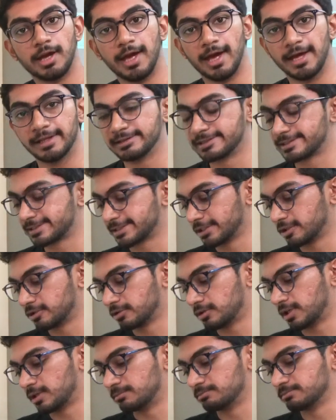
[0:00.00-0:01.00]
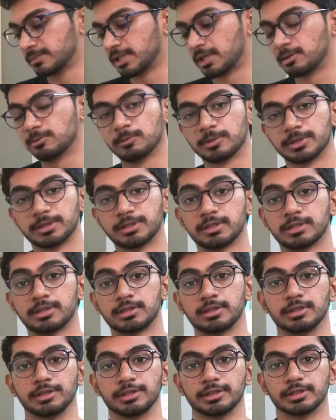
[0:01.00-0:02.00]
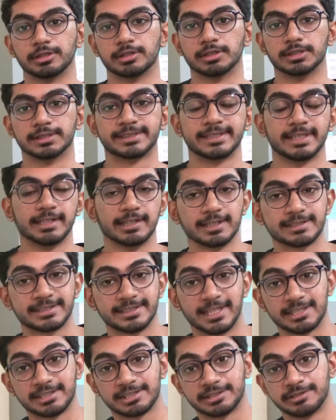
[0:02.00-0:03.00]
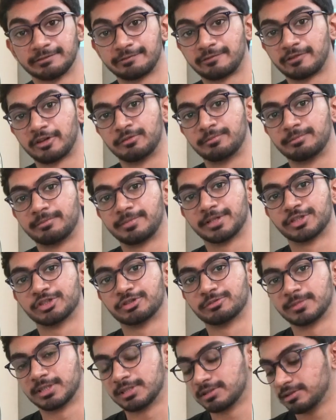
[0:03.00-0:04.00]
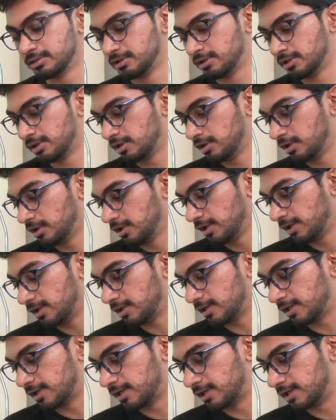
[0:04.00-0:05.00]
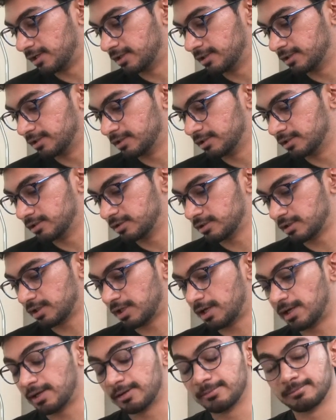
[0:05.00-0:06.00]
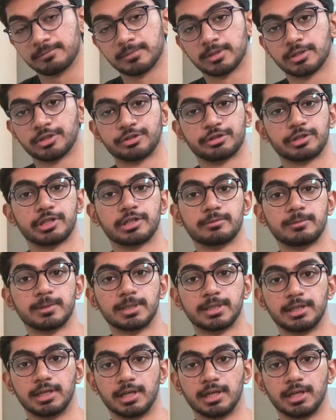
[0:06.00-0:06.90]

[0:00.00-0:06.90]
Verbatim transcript: And so I'm done with the CNS section from Pathoma and uh, I'm gonna give it